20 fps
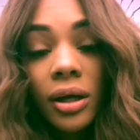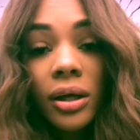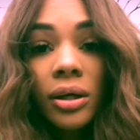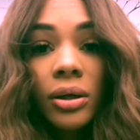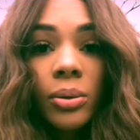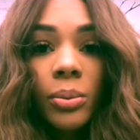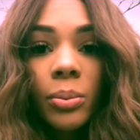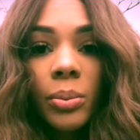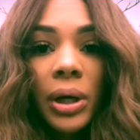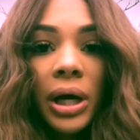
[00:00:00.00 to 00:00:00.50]

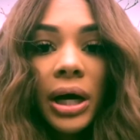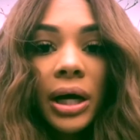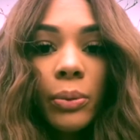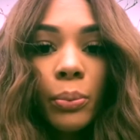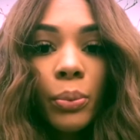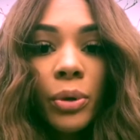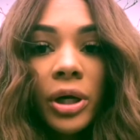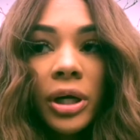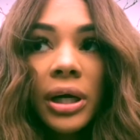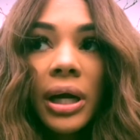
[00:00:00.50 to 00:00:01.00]

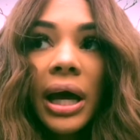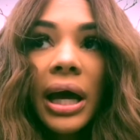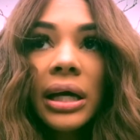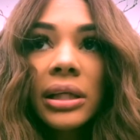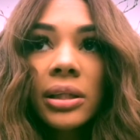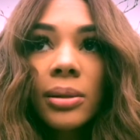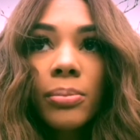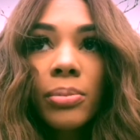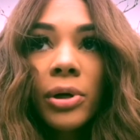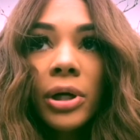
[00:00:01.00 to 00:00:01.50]
we're gonna have
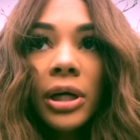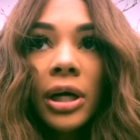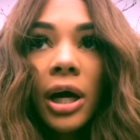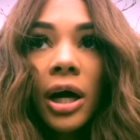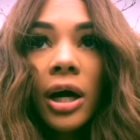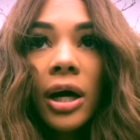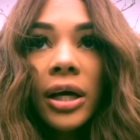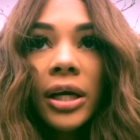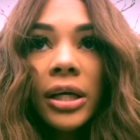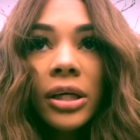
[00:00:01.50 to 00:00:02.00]
to bring
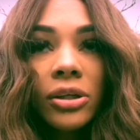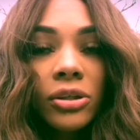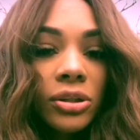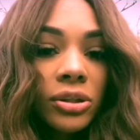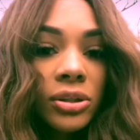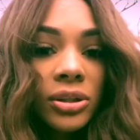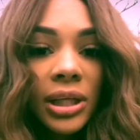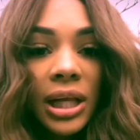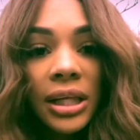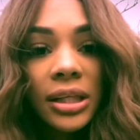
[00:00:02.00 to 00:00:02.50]
our Eco
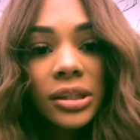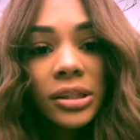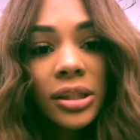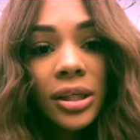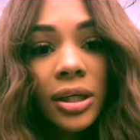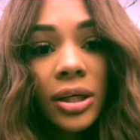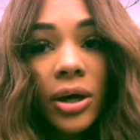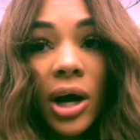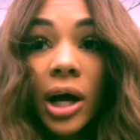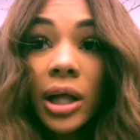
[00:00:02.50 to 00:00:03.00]
Styler
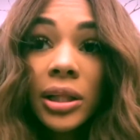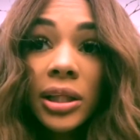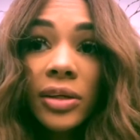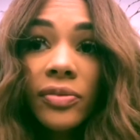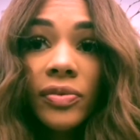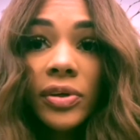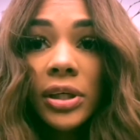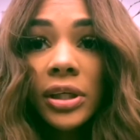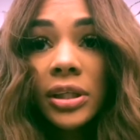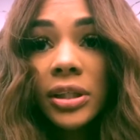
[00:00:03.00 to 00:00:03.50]
gel, our
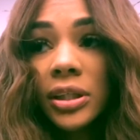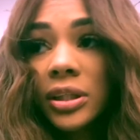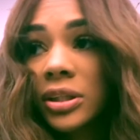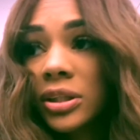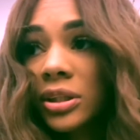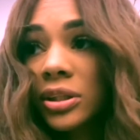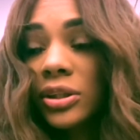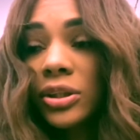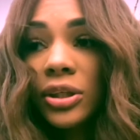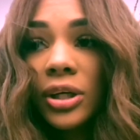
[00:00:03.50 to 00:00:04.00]
leave-in
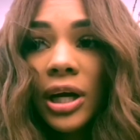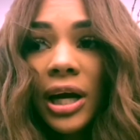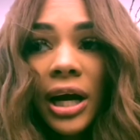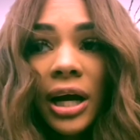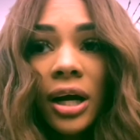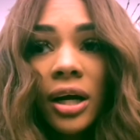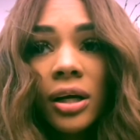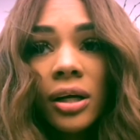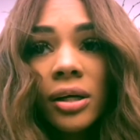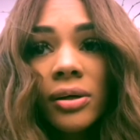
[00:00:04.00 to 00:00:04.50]
conditioner,
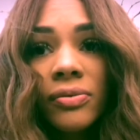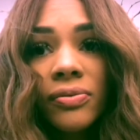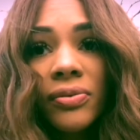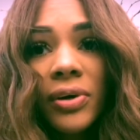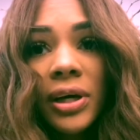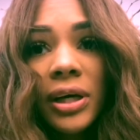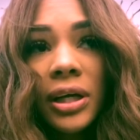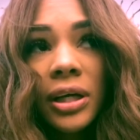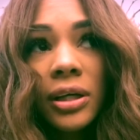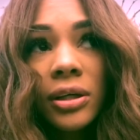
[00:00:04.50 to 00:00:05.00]
our
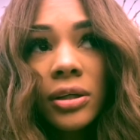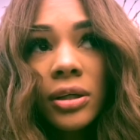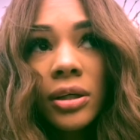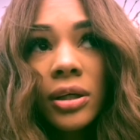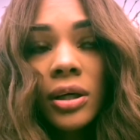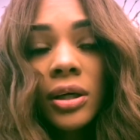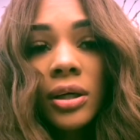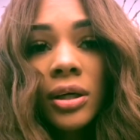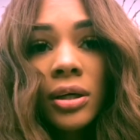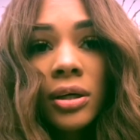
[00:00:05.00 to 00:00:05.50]
fucking
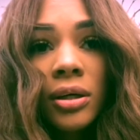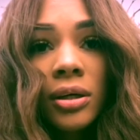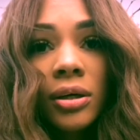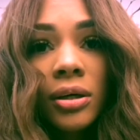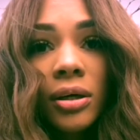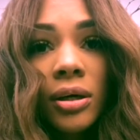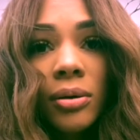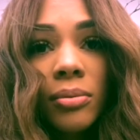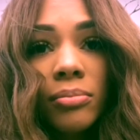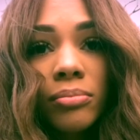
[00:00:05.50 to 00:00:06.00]

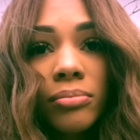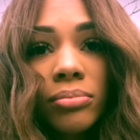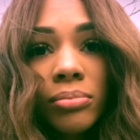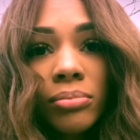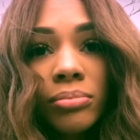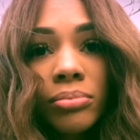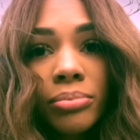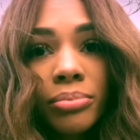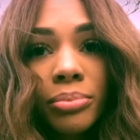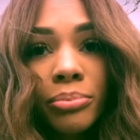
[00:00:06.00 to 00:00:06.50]

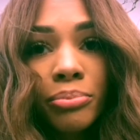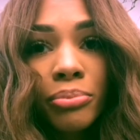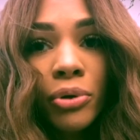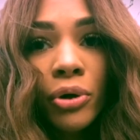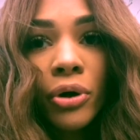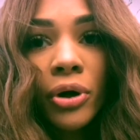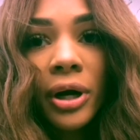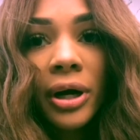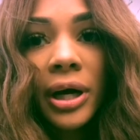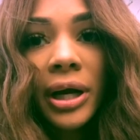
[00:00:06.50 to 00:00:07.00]

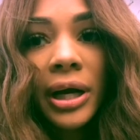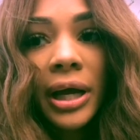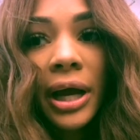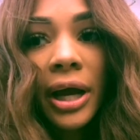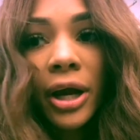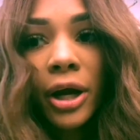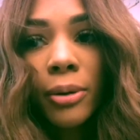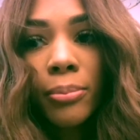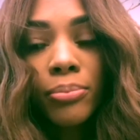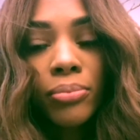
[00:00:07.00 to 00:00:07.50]
boar
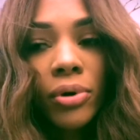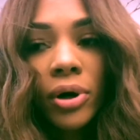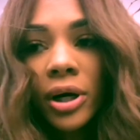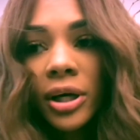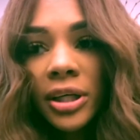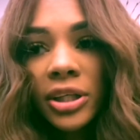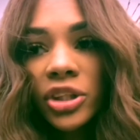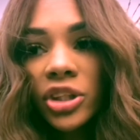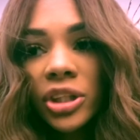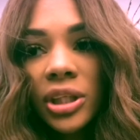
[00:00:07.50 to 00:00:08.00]
hair
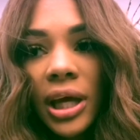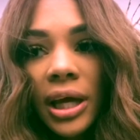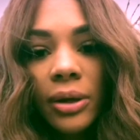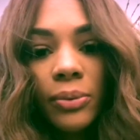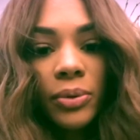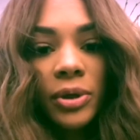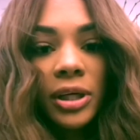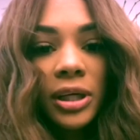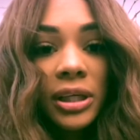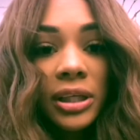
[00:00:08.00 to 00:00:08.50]
brush. Like,
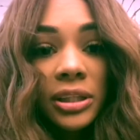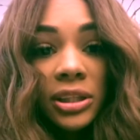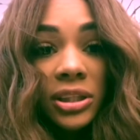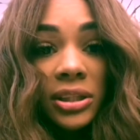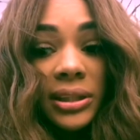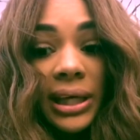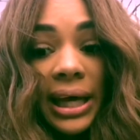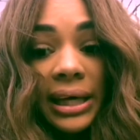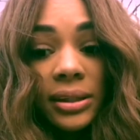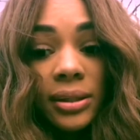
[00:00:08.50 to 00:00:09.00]
we're gonna
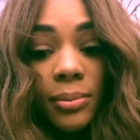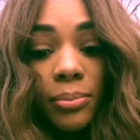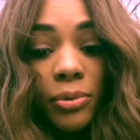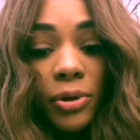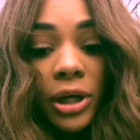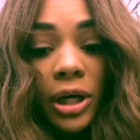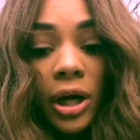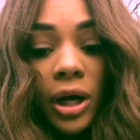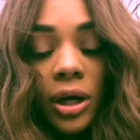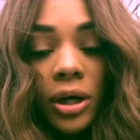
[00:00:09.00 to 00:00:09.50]
just have to
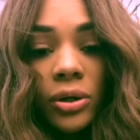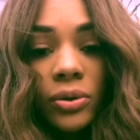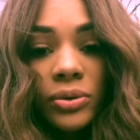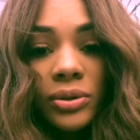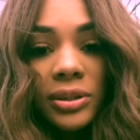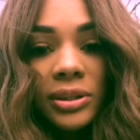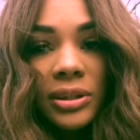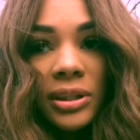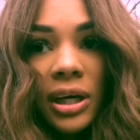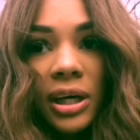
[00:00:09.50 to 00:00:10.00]
bring our own
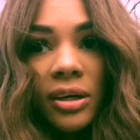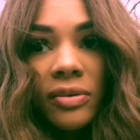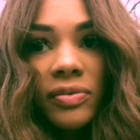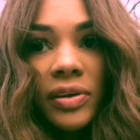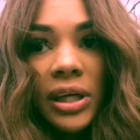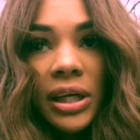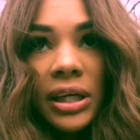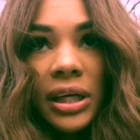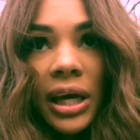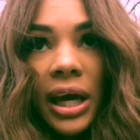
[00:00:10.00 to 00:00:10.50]
stuff
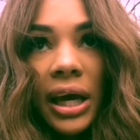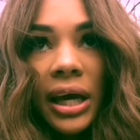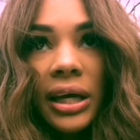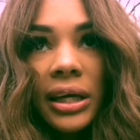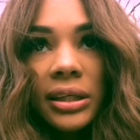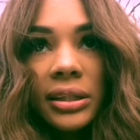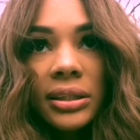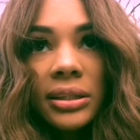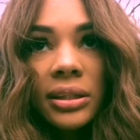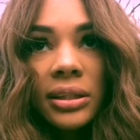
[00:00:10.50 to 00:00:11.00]
in case